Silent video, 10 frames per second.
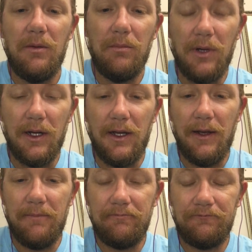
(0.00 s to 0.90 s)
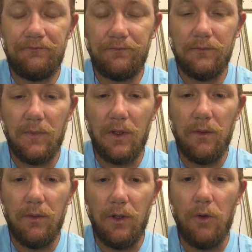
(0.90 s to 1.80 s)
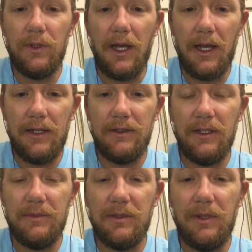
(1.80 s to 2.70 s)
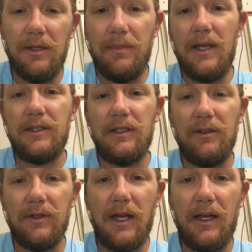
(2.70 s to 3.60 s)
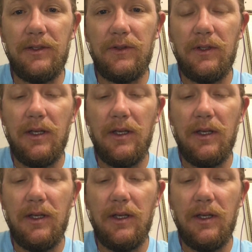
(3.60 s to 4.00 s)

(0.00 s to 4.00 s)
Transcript: But uh, low tide seems to be the best still, guys.